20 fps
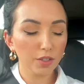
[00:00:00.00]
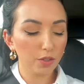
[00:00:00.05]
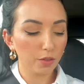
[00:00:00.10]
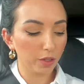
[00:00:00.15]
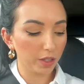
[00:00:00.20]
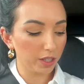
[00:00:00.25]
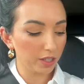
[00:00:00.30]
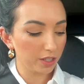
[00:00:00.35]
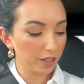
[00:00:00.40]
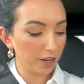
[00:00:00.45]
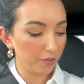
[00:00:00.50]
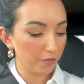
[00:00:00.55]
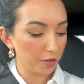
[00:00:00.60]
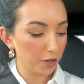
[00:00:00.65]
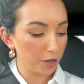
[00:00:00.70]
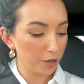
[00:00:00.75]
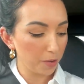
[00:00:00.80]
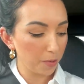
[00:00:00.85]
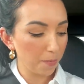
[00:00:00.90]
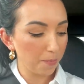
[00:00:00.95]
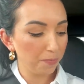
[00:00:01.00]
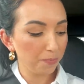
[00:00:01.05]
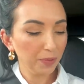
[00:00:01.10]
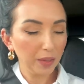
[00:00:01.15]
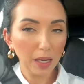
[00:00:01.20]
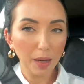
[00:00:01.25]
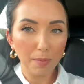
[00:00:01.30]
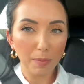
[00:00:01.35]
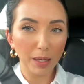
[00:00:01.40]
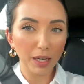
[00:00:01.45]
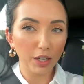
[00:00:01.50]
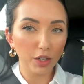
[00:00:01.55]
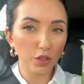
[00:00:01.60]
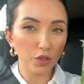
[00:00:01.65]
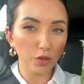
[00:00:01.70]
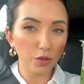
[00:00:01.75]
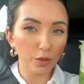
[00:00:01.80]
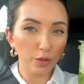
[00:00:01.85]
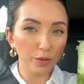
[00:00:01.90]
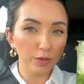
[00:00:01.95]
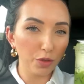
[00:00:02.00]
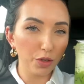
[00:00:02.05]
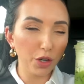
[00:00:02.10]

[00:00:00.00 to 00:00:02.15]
so I discovered my new